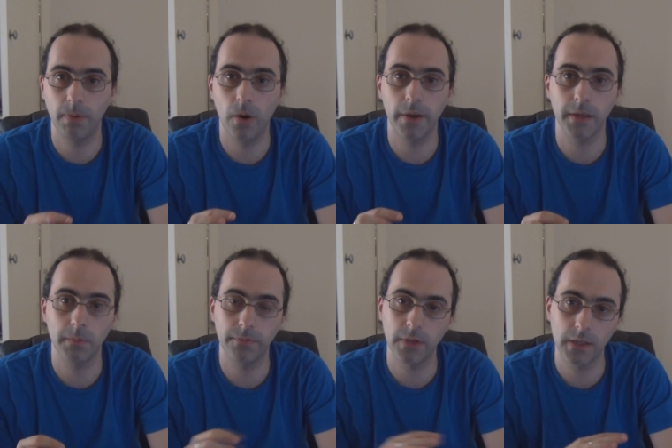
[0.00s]
buying
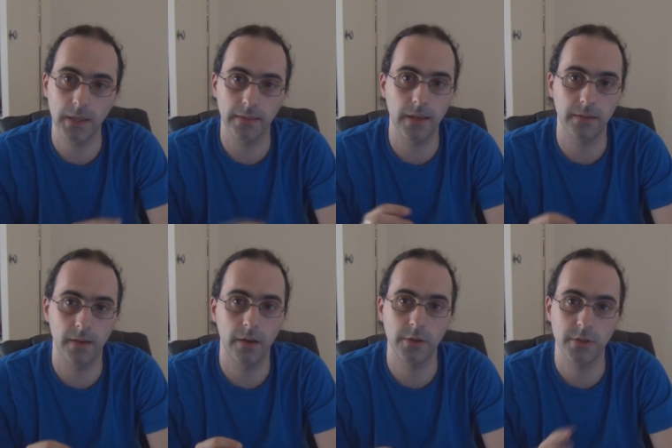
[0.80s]
them if you can get that
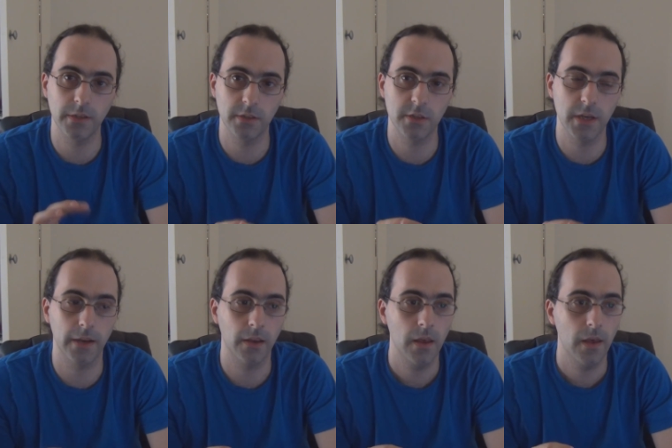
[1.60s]
data sheet to check.